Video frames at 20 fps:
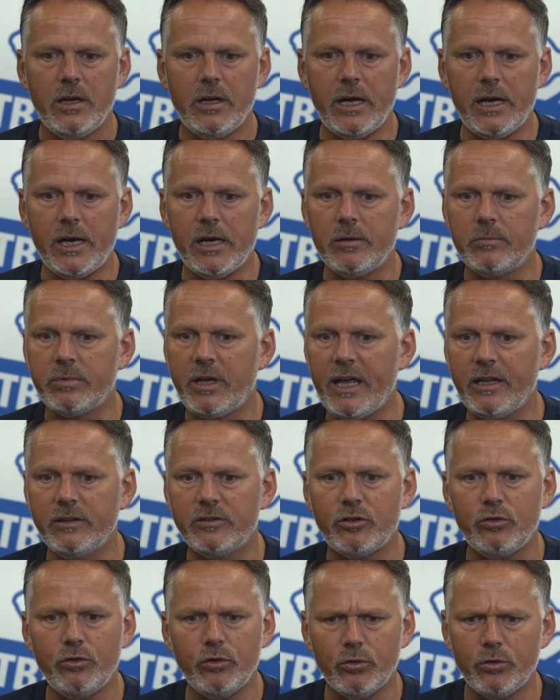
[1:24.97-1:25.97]
getting
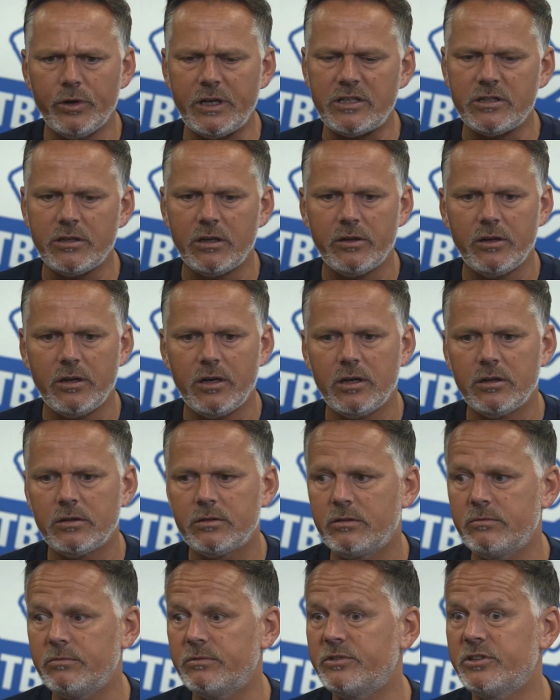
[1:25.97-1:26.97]
to know each
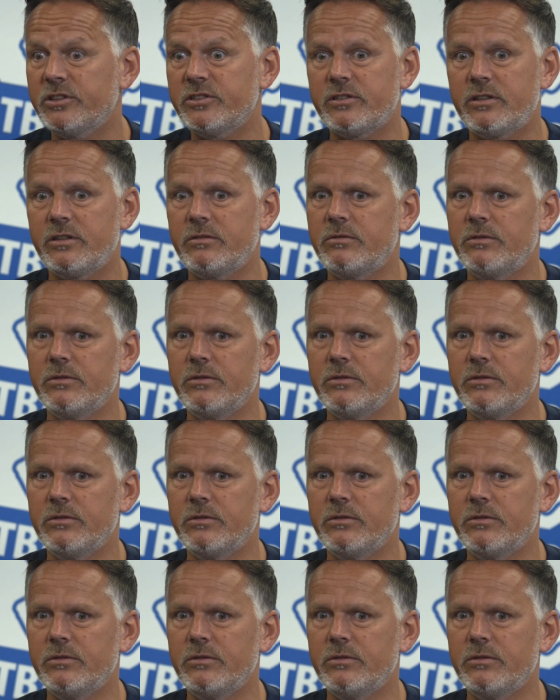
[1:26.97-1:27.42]
other, just